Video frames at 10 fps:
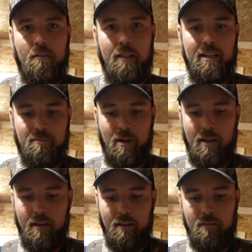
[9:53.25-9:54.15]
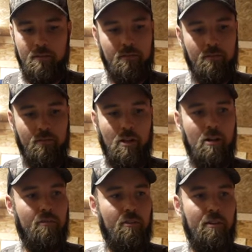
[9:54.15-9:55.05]
that's my
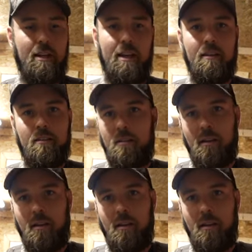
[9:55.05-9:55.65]
vlog for the day.